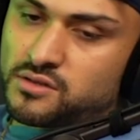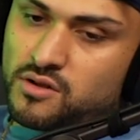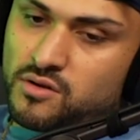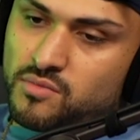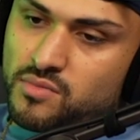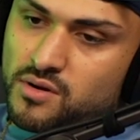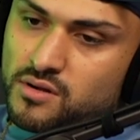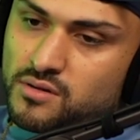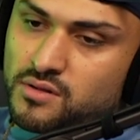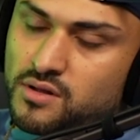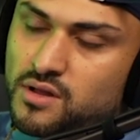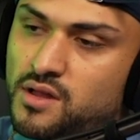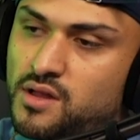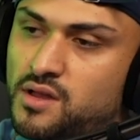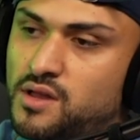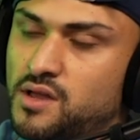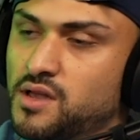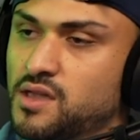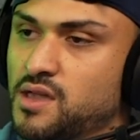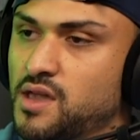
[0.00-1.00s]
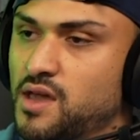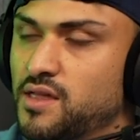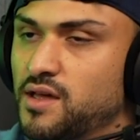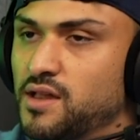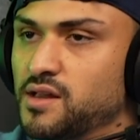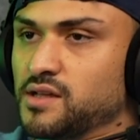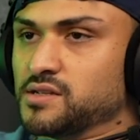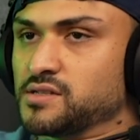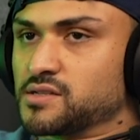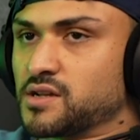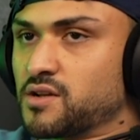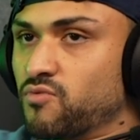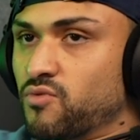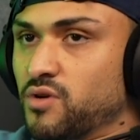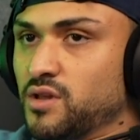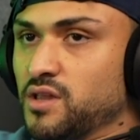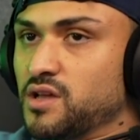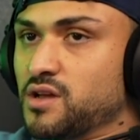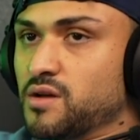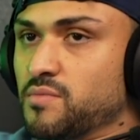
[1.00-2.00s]
though, bro. Yeah, that is
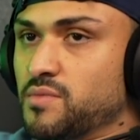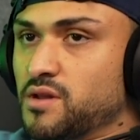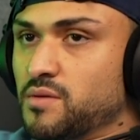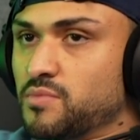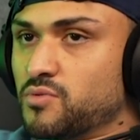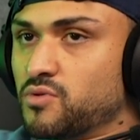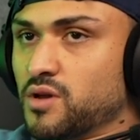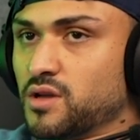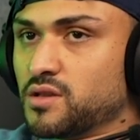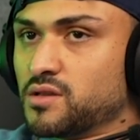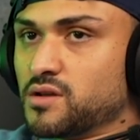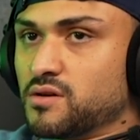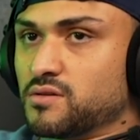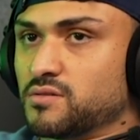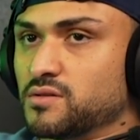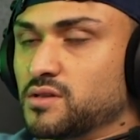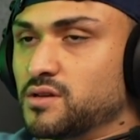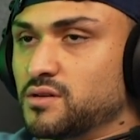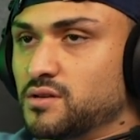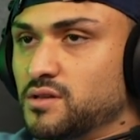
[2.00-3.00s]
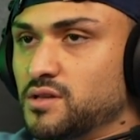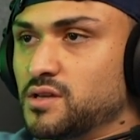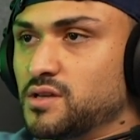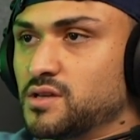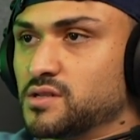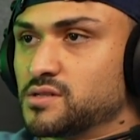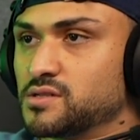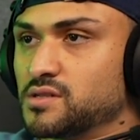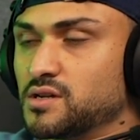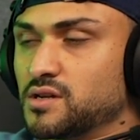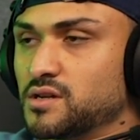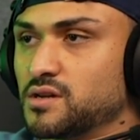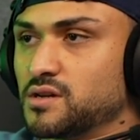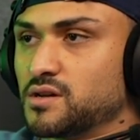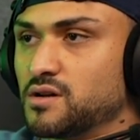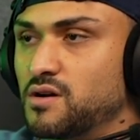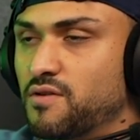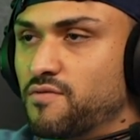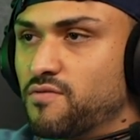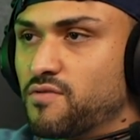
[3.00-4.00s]
really coming up quick though. Literally, it's
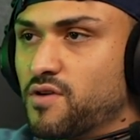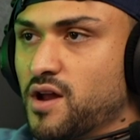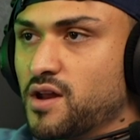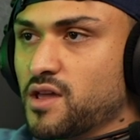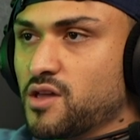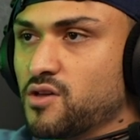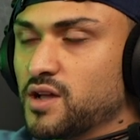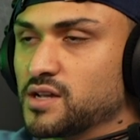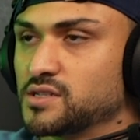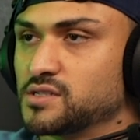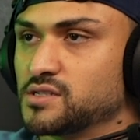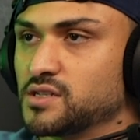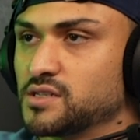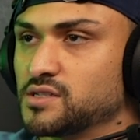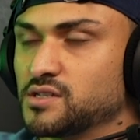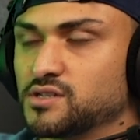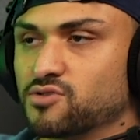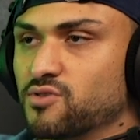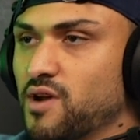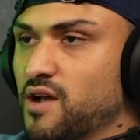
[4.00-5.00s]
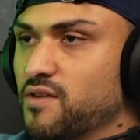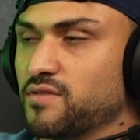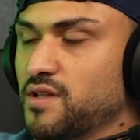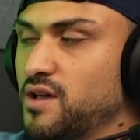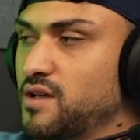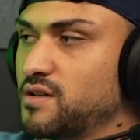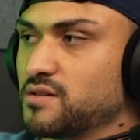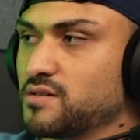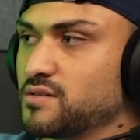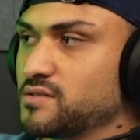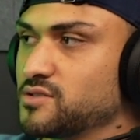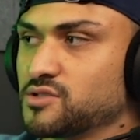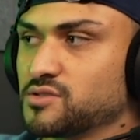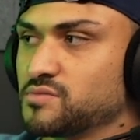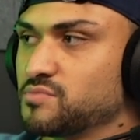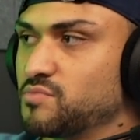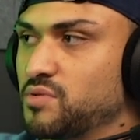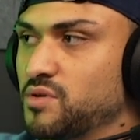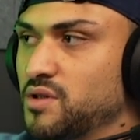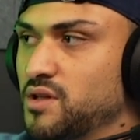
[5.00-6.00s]
on Friday. You guys, it's a direct flight, huh?
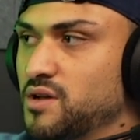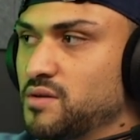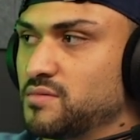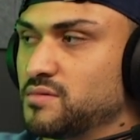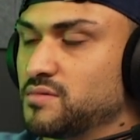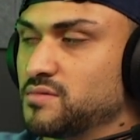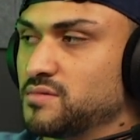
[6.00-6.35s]
Just pull up.